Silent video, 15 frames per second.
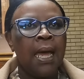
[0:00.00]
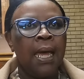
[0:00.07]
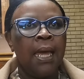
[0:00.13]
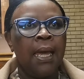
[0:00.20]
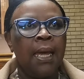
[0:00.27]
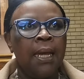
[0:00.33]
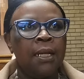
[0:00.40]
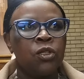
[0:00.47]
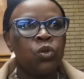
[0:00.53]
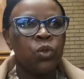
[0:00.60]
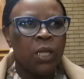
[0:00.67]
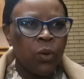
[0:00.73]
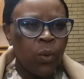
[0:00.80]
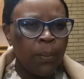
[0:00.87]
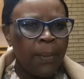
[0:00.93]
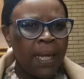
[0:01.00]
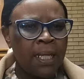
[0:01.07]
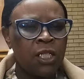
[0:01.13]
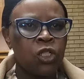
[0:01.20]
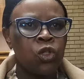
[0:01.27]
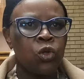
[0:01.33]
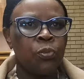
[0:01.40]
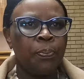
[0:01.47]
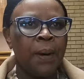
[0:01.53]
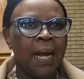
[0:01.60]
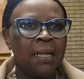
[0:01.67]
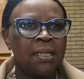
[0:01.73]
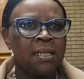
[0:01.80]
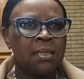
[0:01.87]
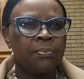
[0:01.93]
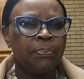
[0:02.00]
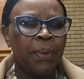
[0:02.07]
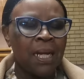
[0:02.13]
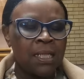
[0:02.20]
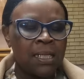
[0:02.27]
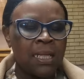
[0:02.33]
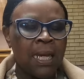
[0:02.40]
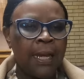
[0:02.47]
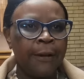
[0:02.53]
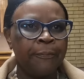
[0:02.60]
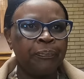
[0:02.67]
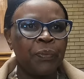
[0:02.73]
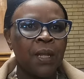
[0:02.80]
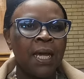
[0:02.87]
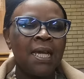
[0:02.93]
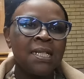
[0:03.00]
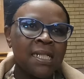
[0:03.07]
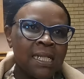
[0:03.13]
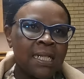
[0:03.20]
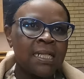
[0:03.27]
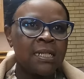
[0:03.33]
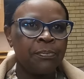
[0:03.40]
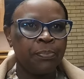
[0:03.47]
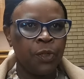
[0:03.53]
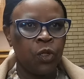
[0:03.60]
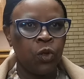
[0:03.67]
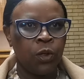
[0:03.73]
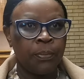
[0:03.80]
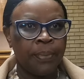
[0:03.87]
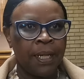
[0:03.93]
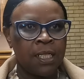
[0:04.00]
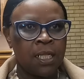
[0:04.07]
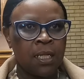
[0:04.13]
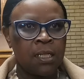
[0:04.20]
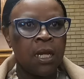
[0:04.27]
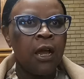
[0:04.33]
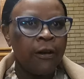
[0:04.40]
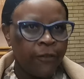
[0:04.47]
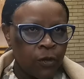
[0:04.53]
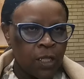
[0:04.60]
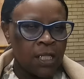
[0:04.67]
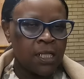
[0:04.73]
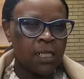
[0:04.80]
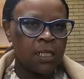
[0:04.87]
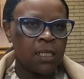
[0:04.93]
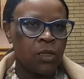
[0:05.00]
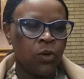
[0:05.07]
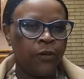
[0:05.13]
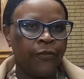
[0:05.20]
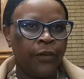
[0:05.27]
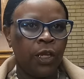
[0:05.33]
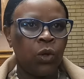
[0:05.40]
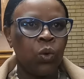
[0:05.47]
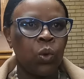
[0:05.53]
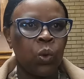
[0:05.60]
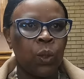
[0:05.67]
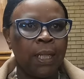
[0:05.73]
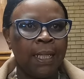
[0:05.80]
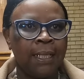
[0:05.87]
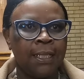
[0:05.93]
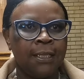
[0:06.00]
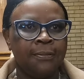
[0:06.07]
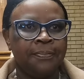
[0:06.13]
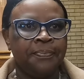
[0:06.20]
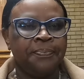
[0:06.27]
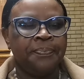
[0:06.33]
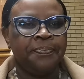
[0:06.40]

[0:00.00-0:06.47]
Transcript: Today we managed to pass a 60 billion budget for the city of Ekurhuleni.